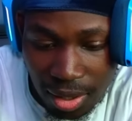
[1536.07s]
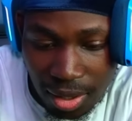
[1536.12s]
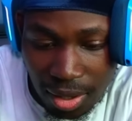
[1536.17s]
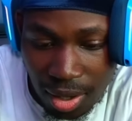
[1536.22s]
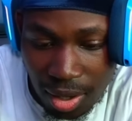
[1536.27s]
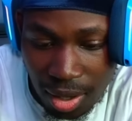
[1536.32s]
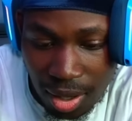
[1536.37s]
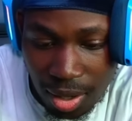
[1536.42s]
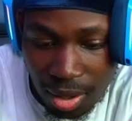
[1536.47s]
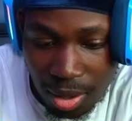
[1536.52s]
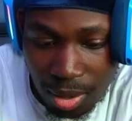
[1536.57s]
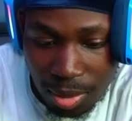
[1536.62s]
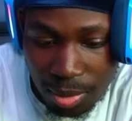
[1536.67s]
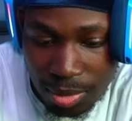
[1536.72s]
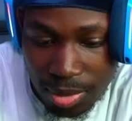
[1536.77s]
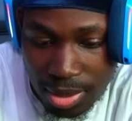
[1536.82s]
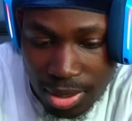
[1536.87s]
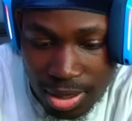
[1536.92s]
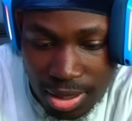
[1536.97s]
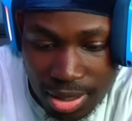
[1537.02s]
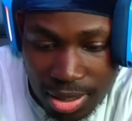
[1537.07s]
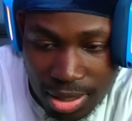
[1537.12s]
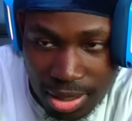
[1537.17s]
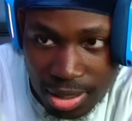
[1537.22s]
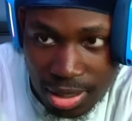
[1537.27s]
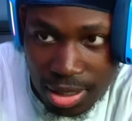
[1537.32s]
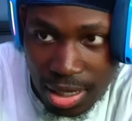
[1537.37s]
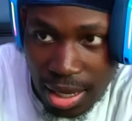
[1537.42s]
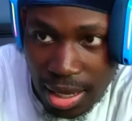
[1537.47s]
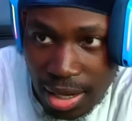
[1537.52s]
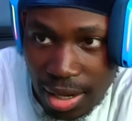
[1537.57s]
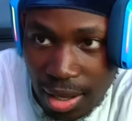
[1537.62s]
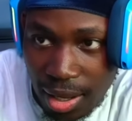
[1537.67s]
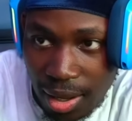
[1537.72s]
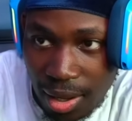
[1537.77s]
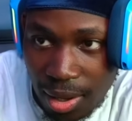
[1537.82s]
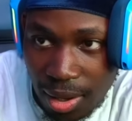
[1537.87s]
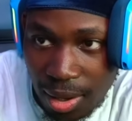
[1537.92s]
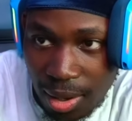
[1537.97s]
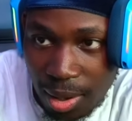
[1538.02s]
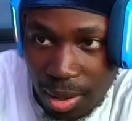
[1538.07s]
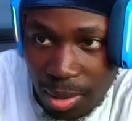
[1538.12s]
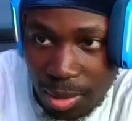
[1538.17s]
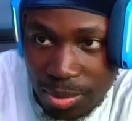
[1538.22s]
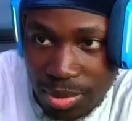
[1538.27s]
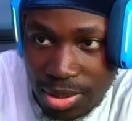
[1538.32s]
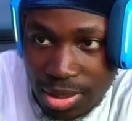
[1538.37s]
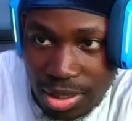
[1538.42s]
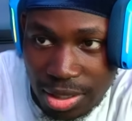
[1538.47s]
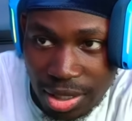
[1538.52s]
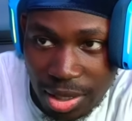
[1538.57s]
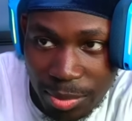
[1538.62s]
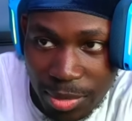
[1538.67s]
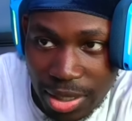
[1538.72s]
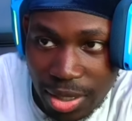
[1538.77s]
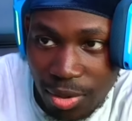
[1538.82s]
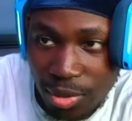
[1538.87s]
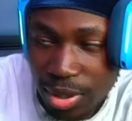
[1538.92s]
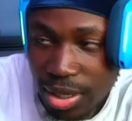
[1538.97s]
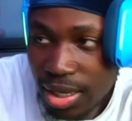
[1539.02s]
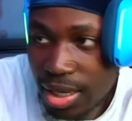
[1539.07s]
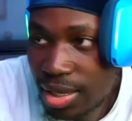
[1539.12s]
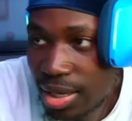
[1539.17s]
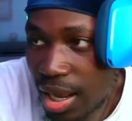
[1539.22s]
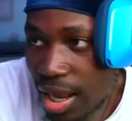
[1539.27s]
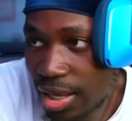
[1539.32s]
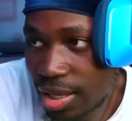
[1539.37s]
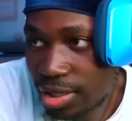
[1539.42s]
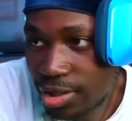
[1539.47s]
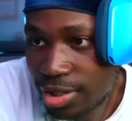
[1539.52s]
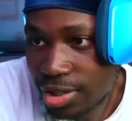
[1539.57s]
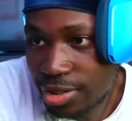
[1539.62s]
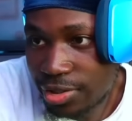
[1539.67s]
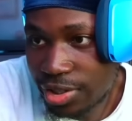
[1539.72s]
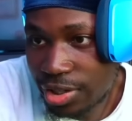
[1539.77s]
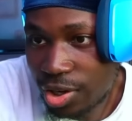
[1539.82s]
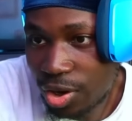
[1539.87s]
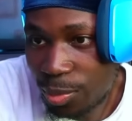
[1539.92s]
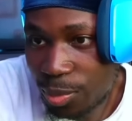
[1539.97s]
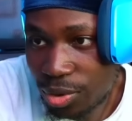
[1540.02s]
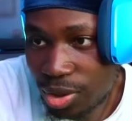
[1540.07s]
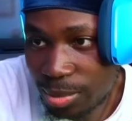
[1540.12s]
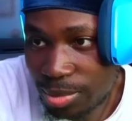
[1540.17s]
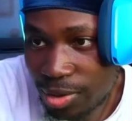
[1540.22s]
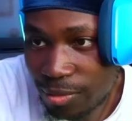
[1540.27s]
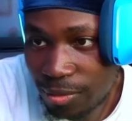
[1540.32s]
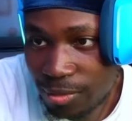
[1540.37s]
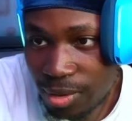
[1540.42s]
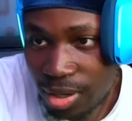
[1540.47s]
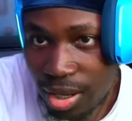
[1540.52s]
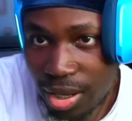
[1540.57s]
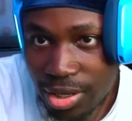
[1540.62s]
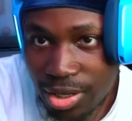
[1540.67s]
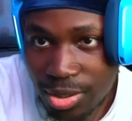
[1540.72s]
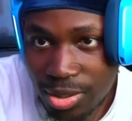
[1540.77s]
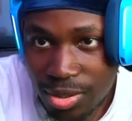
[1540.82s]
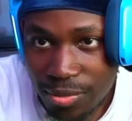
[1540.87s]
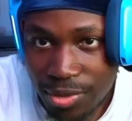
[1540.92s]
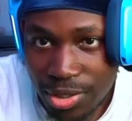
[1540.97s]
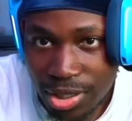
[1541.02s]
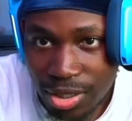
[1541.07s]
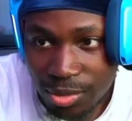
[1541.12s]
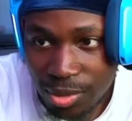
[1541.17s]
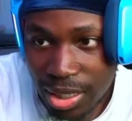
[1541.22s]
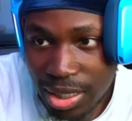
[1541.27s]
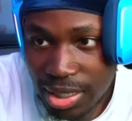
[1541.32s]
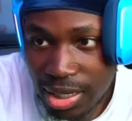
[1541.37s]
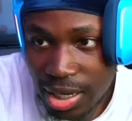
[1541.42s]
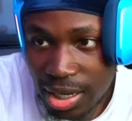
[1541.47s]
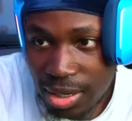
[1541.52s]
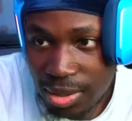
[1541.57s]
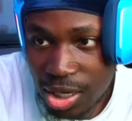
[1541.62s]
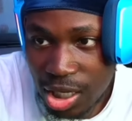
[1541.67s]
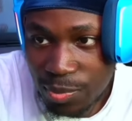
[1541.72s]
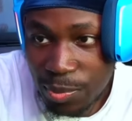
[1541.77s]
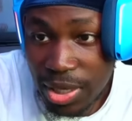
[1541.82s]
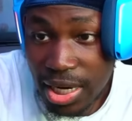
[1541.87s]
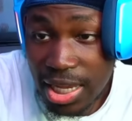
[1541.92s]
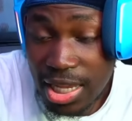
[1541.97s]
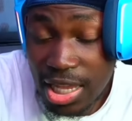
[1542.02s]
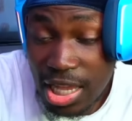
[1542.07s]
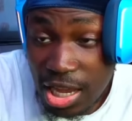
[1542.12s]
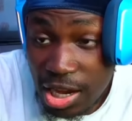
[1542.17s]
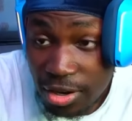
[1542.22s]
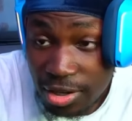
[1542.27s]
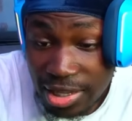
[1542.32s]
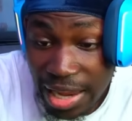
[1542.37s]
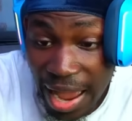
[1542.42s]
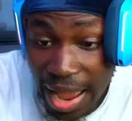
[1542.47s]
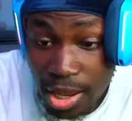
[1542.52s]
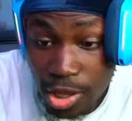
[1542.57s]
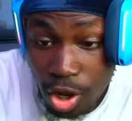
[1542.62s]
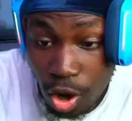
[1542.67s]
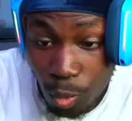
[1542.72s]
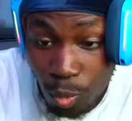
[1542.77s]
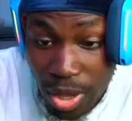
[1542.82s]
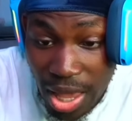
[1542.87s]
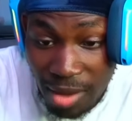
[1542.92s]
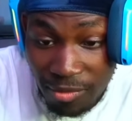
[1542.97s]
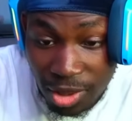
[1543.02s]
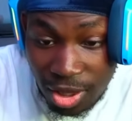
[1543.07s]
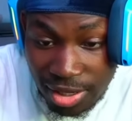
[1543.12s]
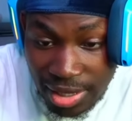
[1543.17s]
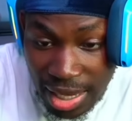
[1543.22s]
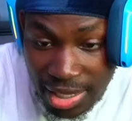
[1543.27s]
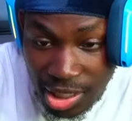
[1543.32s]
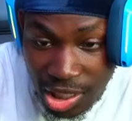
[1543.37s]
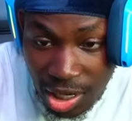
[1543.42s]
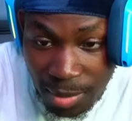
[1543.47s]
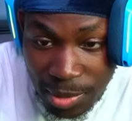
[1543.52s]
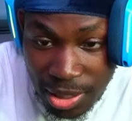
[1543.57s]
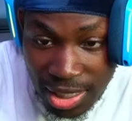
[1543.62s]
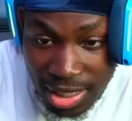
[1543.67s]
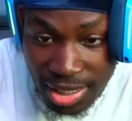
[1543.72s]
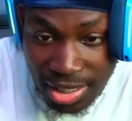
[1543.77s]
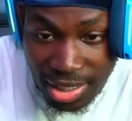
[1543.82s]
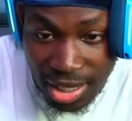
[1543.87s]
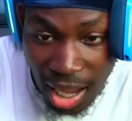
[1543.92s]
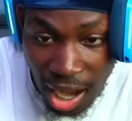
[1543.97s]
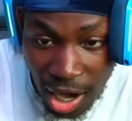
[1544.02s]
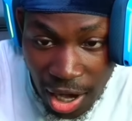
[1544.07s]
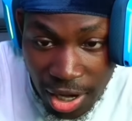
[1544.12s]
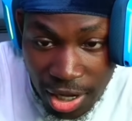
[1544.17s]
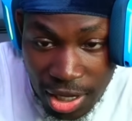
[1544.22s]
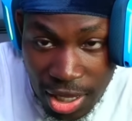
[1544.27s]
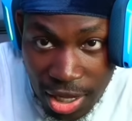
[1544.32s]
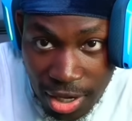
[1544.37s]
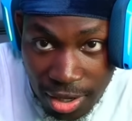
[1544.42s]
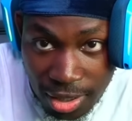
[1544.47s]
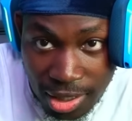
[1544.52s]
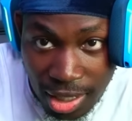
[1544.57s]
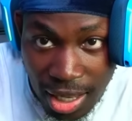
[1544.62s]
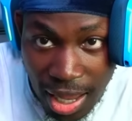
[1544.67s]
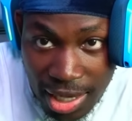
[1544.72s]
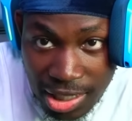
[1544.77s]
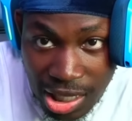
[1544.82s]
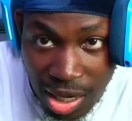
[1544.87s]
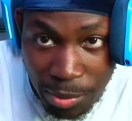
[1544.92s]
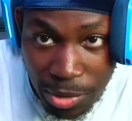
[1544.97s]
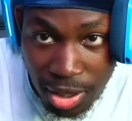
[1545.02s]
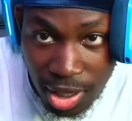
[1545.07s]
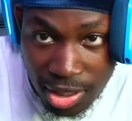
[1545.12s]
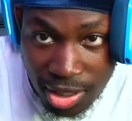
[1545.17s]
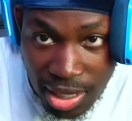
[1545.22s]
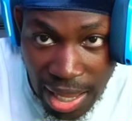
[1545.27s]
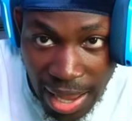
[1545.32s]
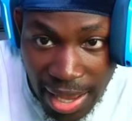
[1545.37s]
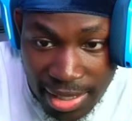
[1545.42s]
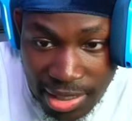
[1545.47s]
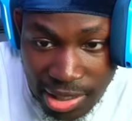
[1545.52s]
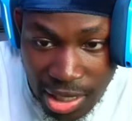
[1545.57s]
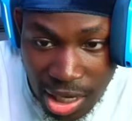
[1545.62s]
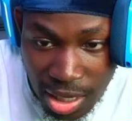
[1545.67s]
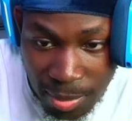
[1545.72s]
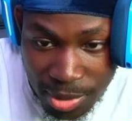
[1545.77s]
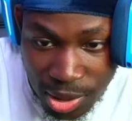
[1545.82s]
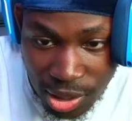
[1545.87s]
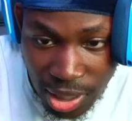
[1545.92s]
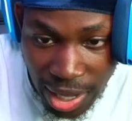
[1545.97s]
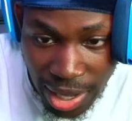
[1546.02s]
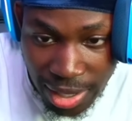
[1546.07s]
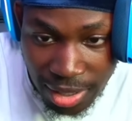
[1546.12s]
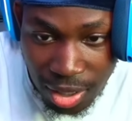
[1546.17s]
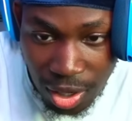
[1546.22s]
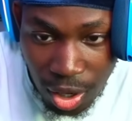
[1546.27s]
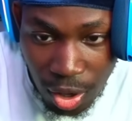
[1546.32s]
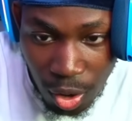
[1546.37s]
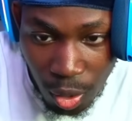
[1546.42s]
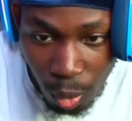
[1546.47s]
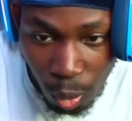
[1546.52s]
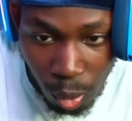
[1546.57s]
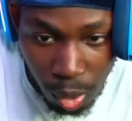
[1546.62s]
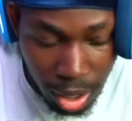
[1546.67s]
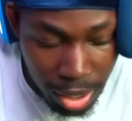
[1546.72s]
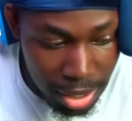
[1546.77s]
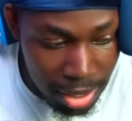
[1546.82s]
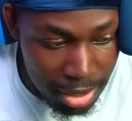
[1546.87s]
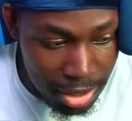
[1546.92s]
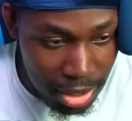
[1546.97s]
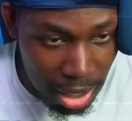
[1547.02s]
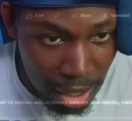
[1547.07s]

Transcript: um setups. Let me go get. I can literally go pull up the uh, YouTube video right now. It's been a year. That yo, we haven't looked at setups in an entire year. The last time we looked at setups chat was